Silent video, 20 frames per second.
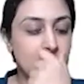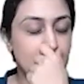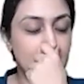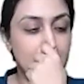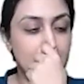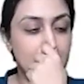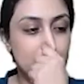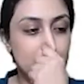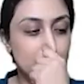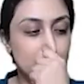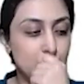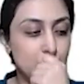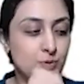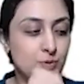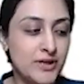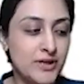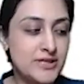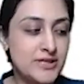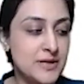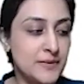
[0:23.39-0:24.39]
uh, you know,
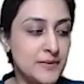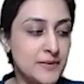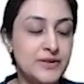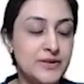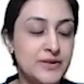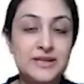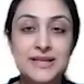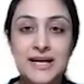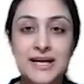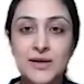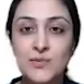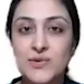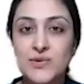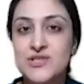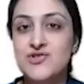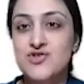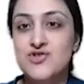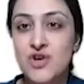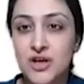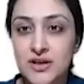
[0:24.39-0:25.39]
and something that we
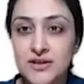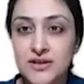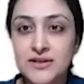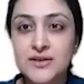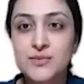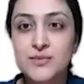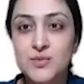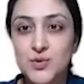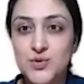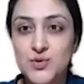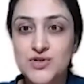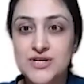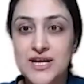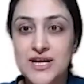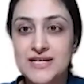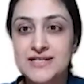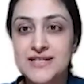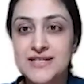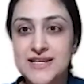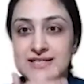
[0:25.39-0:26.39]
struggle the most
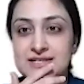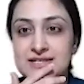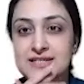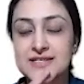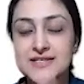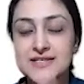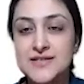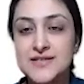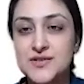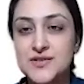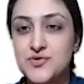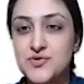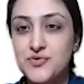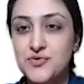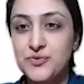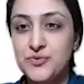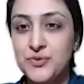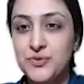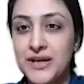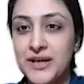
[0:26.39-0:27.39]
as residents is
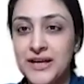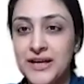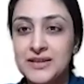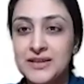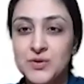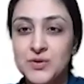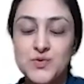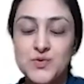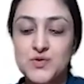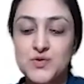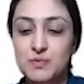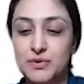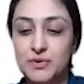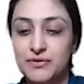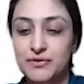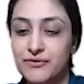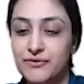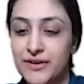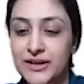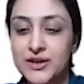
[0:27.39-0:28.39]
to get those
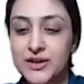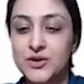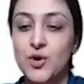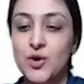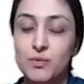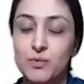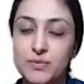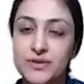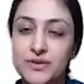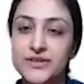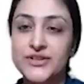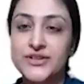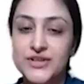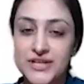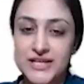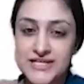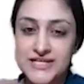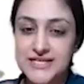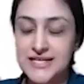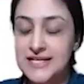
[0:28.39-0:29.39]
perfect Doppler
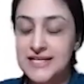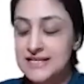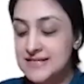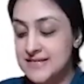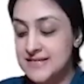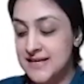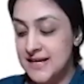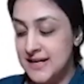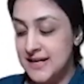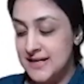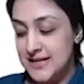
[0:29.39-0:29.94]
tracings.